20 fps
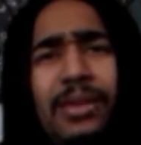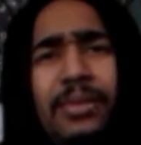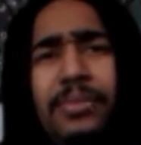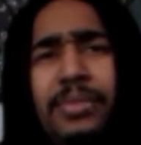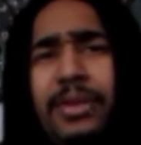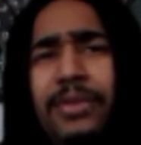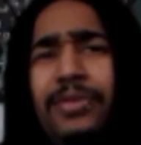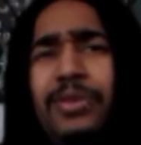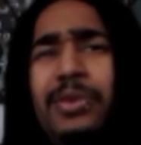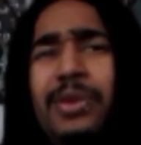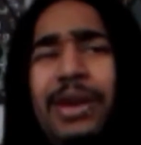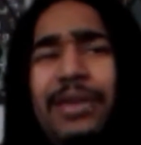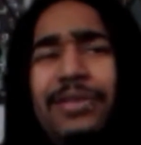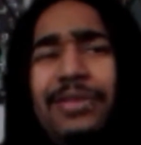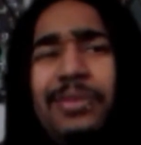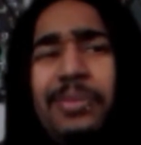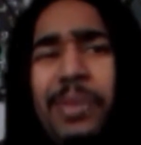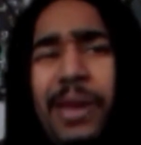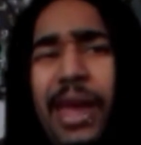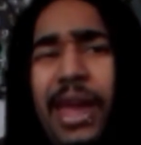But if you have
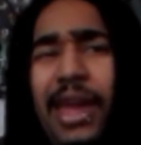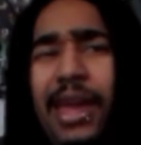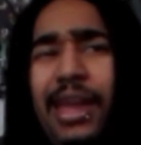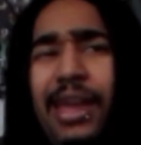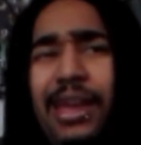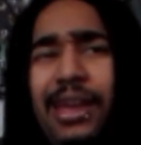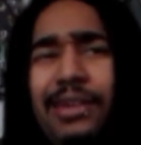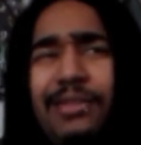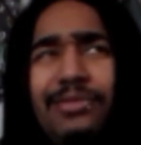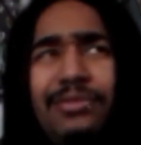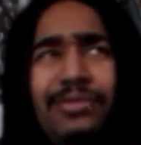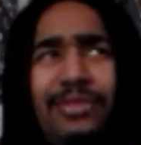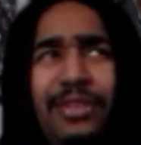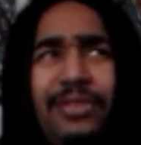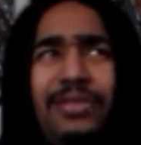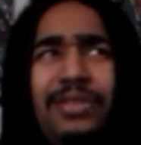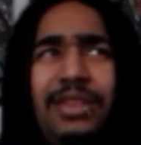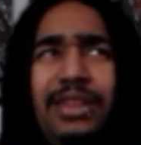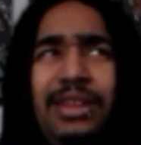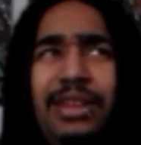to pay
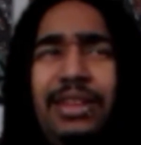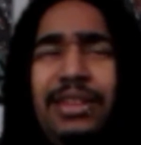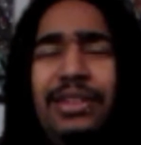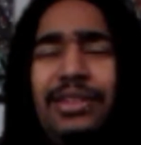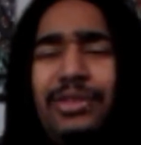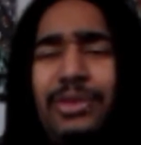$15 to